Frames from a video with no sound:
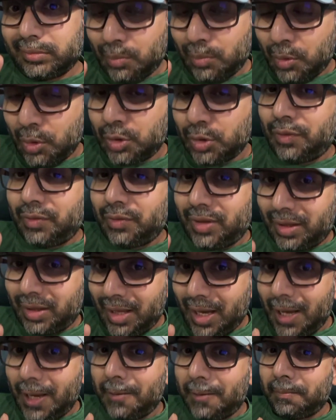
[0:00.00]
most of the
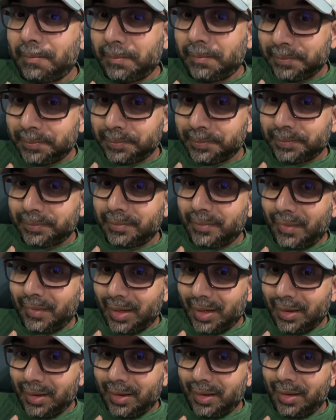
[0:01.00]
time.
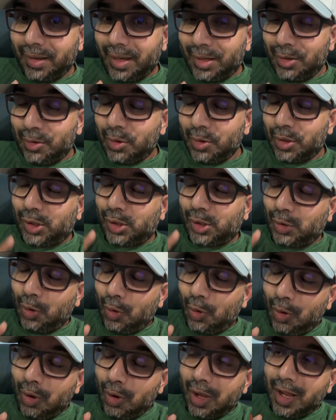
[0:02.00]
And you're
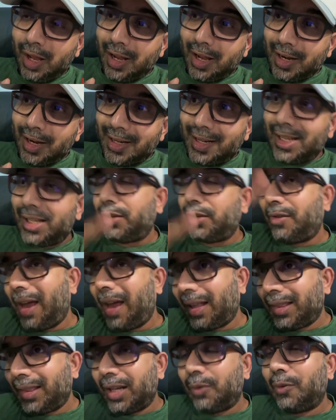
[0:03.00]
so
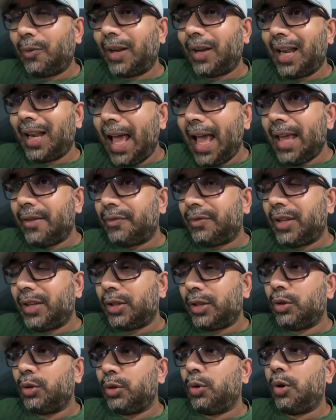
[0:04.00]
distracted with life
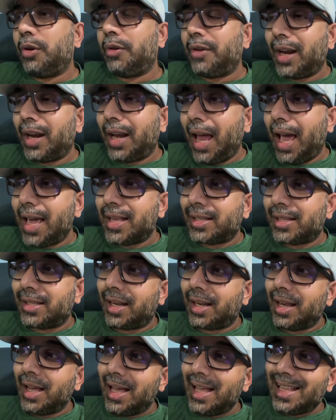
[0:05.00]
that you don't realize
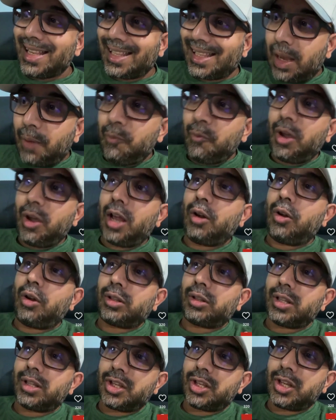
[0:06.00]
that somewhere
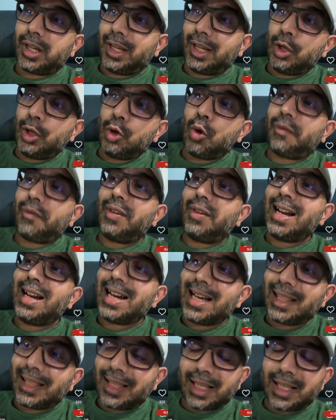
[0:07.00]
along the journey you have
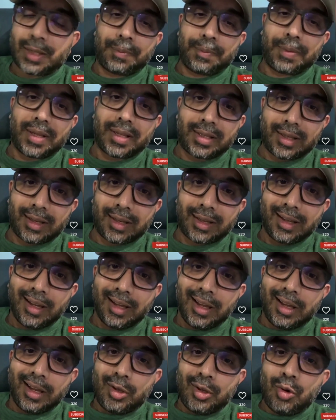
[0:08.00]
hurt this person.
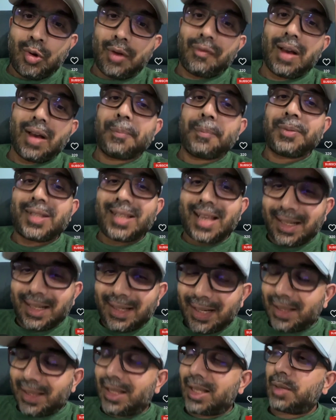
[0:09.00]
You have
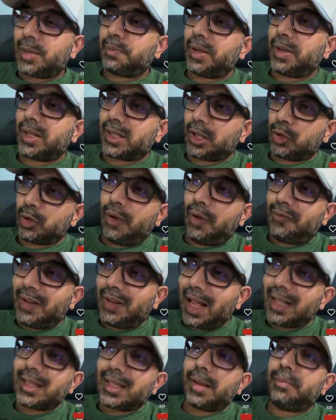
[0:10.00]
upsetted this person. You have
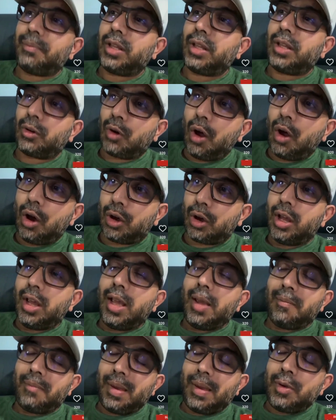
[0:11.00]
done something wrong.
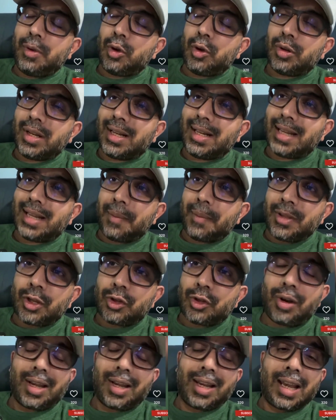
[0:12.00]
Maybe you didn't
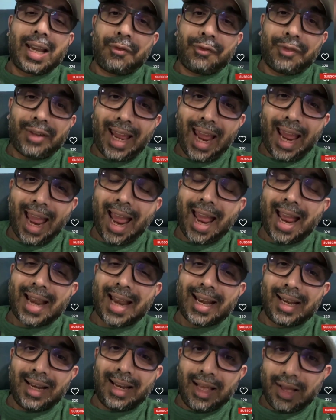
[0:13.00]
demonstrate enough care
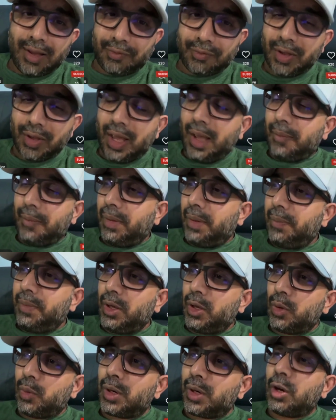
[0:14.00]
and love. Maybe
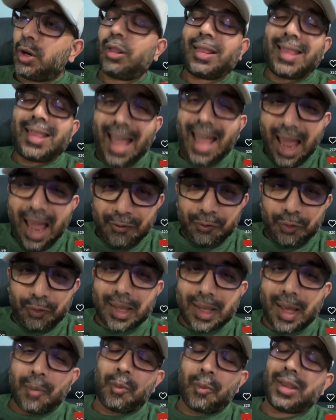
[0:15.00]
you were not there for
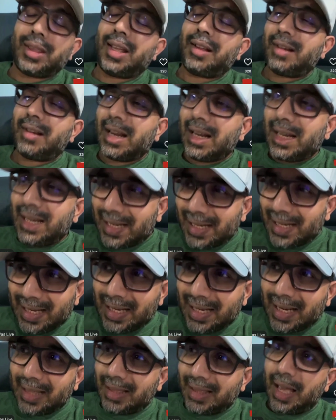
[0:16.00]
them when they really
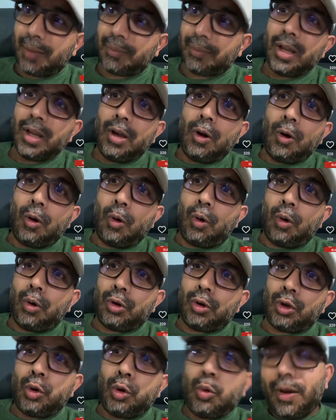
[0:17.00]
needed them.
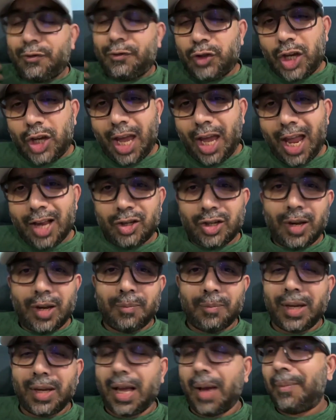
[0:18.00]
Or you have changed
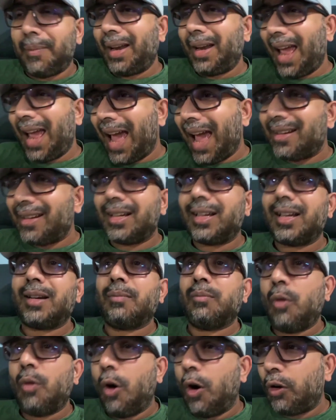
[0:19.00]
and become an
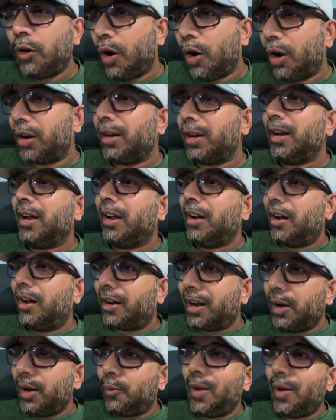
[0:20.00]
arrogant moron, all
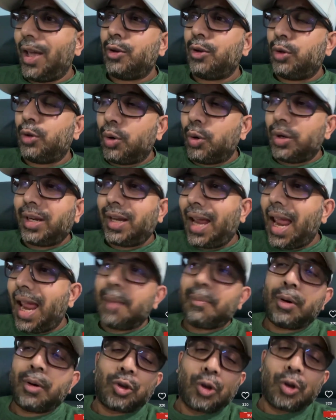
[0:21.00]
right, where you don't care
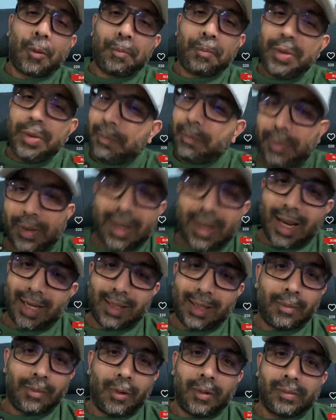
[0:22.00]
about your people
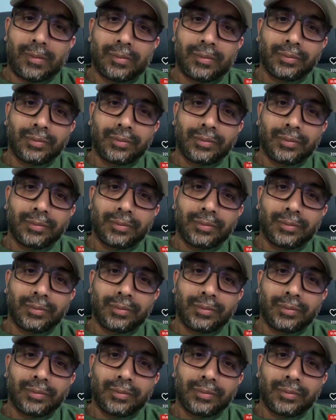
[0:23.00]
anymore.